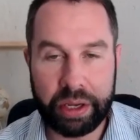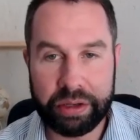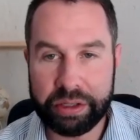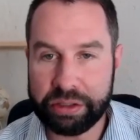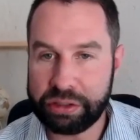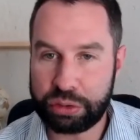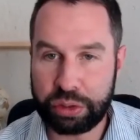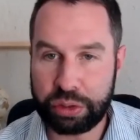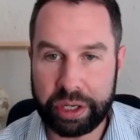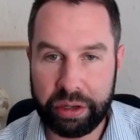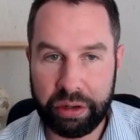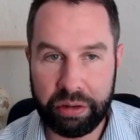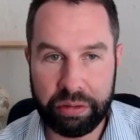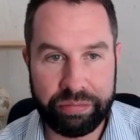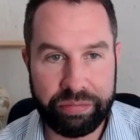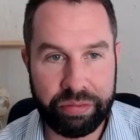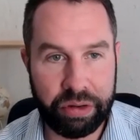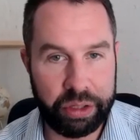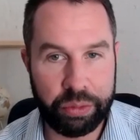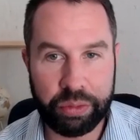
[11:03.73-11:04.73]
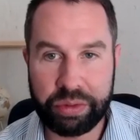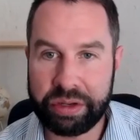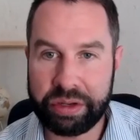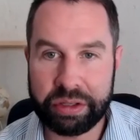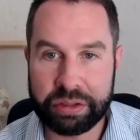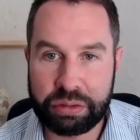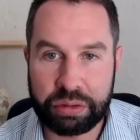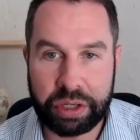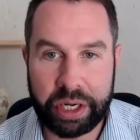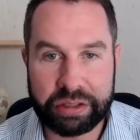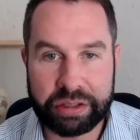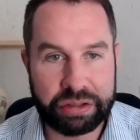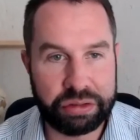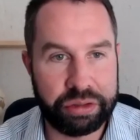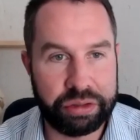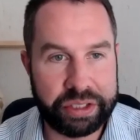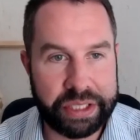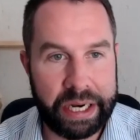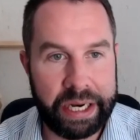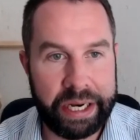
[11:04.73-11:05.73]
Israel fully within its rights to
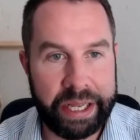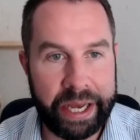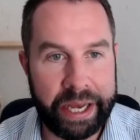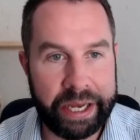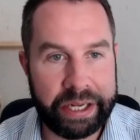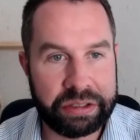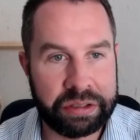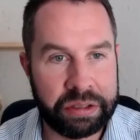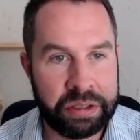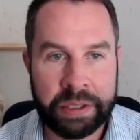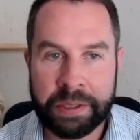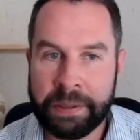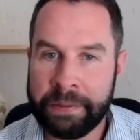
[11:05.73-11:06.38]
retaliate,